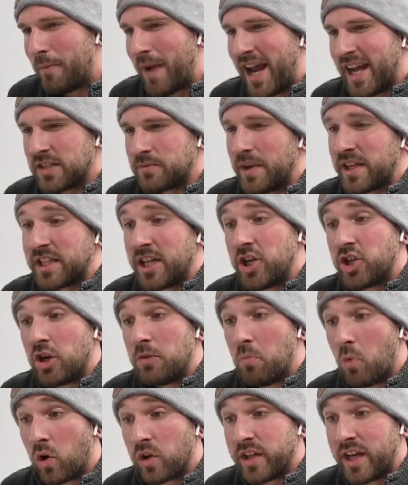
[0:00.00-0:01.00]
My
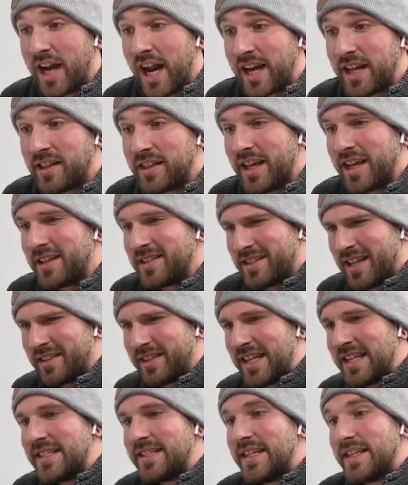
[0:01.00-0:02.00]
expectation more than anything is
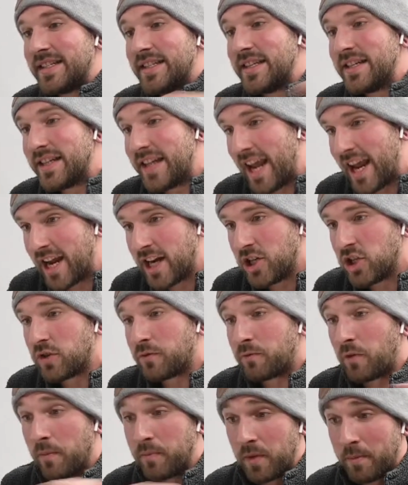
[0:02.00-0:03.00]
that they disengage
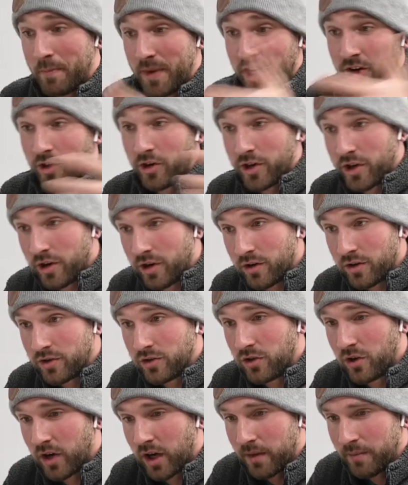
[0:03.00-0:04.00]
from the barrier,
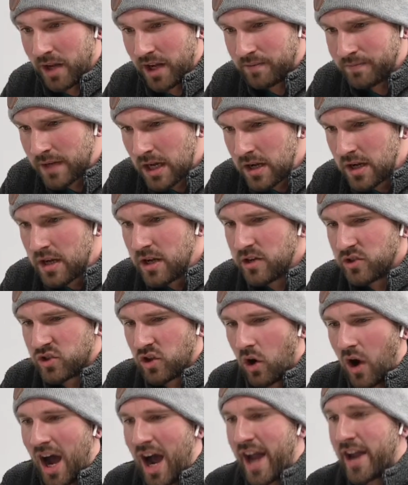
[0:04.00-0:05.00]
you know what I mean?
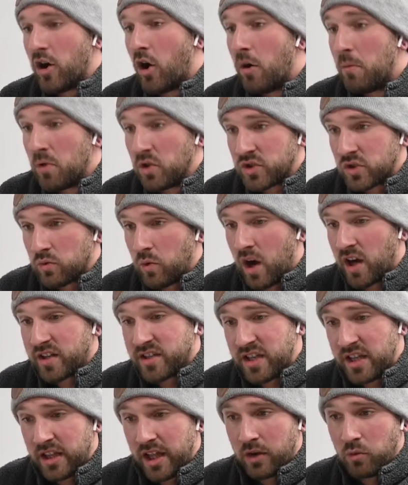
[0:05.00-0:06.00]
So I almost want
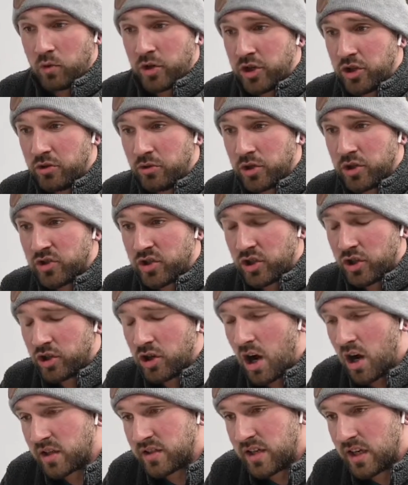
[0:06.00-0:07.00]
to see, like when you were using your
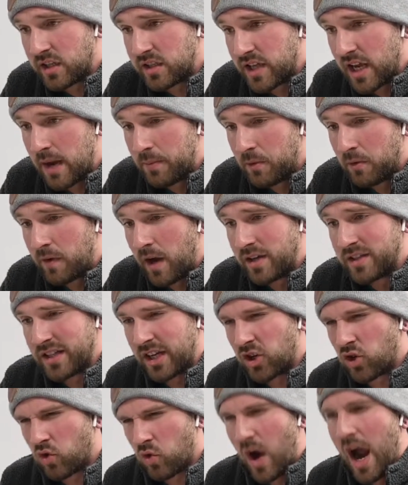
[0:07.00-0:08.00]
dog as an example of how he's
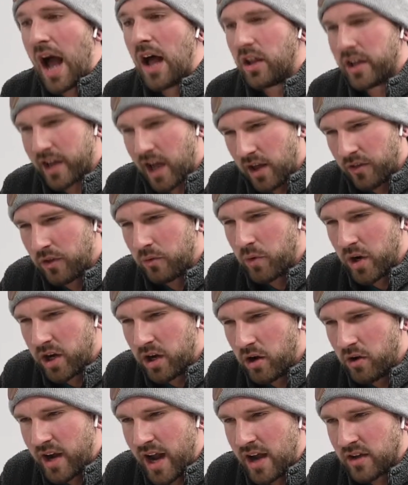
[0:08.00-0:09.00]
like growling out the
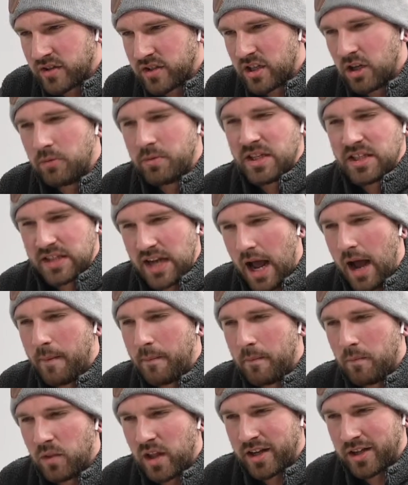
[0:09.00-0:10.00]
window now still, but he's
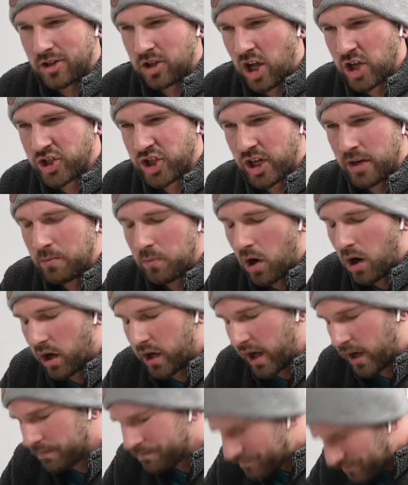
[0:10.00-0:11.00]
not like lunging and
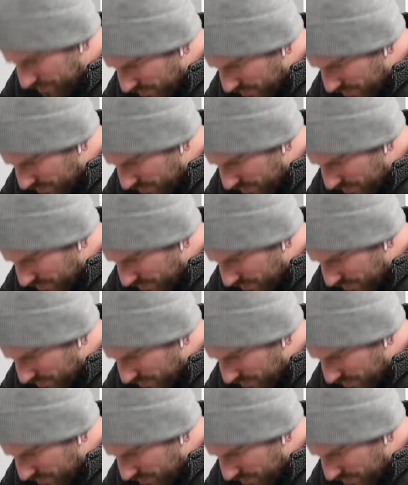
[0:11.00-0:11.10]
barking.